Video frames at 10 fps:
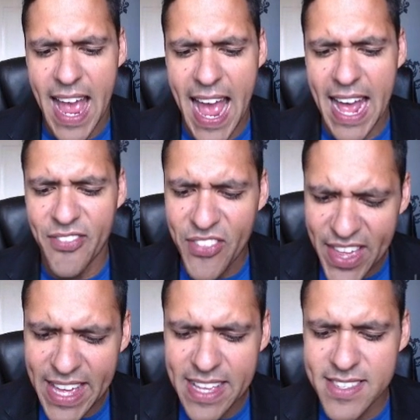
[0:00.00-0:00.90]
and
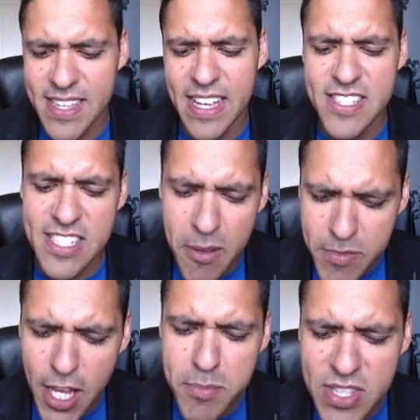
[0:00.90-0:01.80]
these,
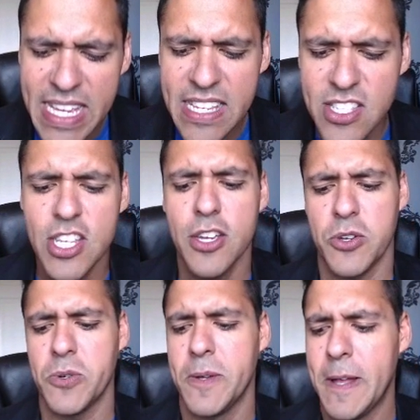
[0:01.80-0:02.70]
sometimes these
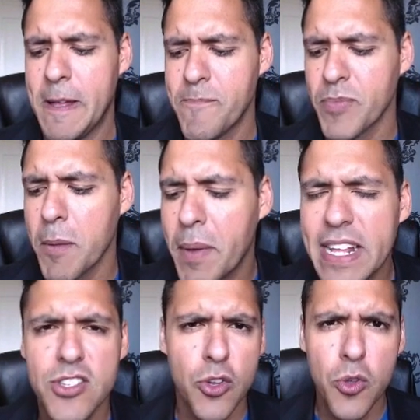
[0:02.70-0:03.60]
too. But
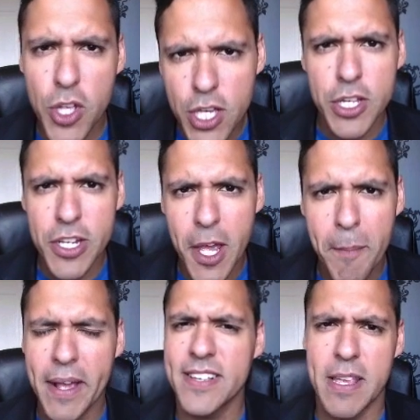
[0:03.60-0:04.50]
it's all good,
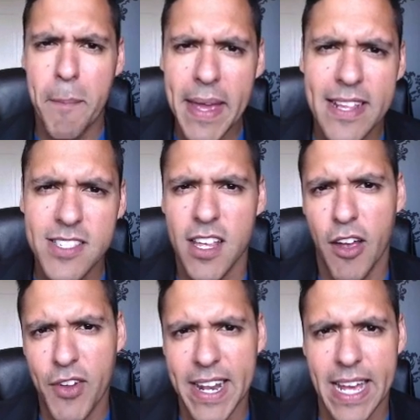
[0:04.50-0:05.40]
because it means that
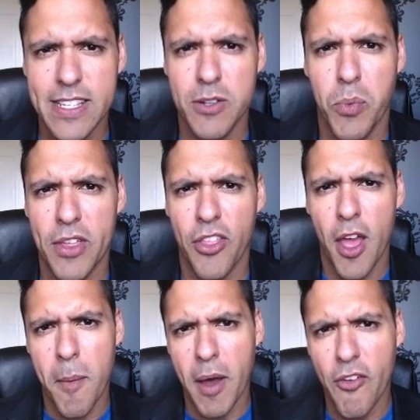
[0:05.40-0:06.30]
I've connected with
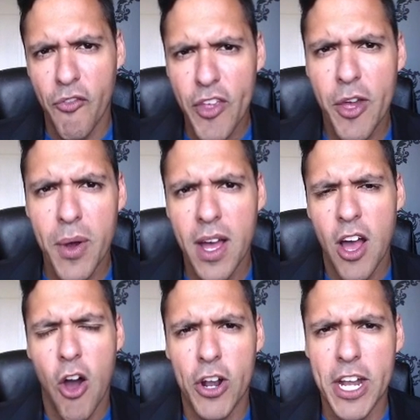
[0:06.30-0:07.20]
my viewer
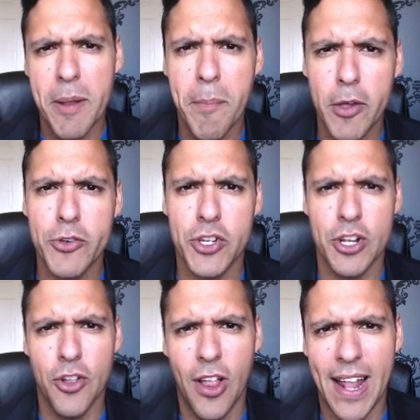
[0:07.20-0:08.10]
on an
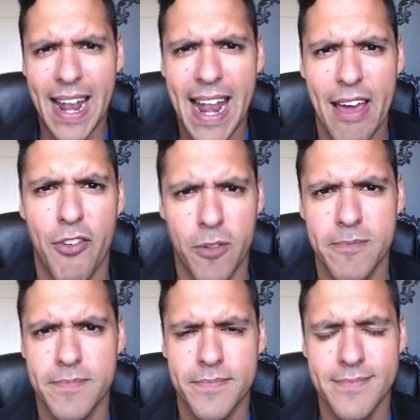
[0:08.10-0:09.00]
emotional level.
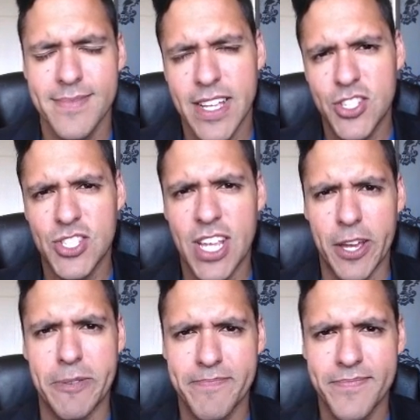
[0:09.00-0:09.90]
So,